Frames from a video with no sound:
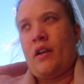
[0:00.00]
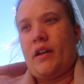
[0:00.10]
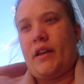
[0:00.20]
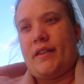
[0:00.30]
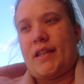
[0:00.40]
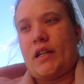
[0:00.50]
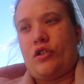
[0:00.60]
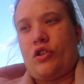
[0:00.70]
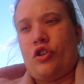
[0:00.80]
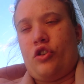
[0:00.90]

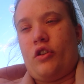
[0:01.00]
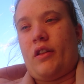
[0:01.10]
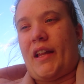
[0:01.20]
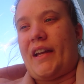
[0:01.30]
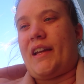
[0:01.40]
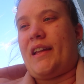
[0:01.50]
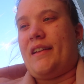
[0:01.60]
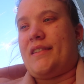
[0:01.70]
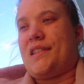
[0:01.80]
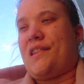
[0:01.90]
it
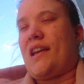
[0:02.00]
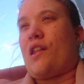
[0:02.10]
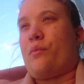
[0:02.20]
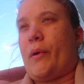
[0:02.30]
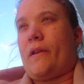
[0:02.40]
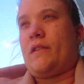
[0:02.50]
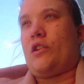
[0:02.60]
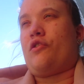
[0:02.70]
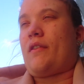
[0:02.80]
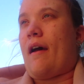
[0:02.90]
is the other person
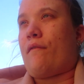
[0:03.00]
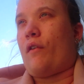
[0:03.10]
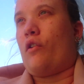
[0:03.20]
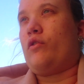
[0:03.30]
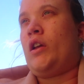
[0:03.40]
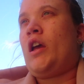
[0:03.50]
who's at fault.